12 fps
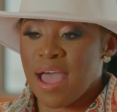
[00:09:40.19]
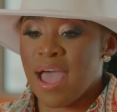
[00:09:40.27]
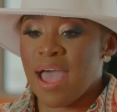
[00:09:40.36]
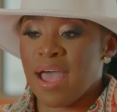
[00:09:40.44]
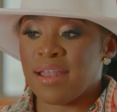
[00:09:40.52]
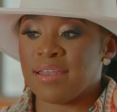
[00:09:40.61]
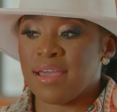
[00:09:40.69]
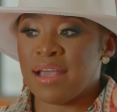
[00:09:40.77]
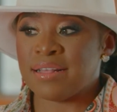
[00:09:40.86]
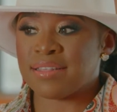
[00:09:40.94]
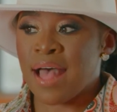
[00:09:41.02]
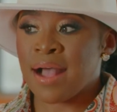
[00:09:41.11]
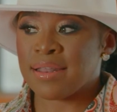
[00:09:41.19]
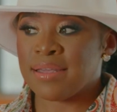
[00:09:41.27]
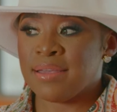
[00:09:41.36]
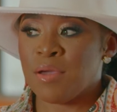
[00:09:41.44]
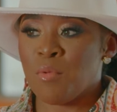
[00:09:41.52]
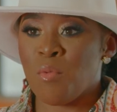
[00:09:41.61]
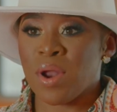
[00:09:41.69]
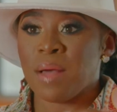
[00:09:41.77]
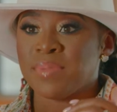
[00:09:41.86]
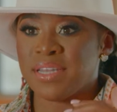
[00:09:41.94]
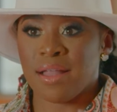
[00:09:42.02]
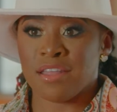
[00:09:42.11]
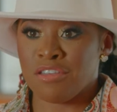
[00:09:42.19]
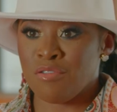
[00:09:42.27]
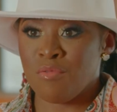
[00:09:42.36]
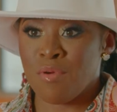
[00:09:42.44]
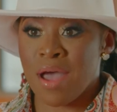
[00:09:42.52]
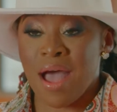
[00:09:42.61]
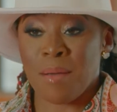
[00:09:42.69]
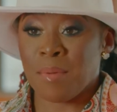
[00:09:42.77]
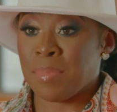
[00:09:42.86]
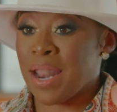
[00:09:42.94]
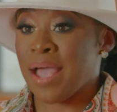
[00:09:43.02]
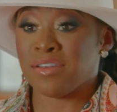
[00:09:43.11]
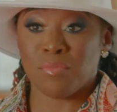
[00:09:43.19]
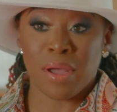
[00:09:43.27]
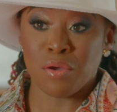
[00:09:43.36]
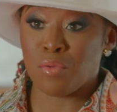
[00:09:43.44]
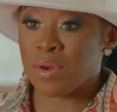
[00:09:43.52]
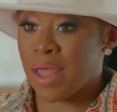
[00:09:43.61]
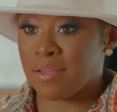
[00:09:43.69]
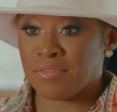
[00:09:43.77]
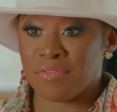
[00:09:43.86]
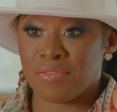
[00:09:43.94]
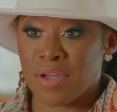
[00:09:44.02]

And exactly what I'm telling you, I'm applying to my own life.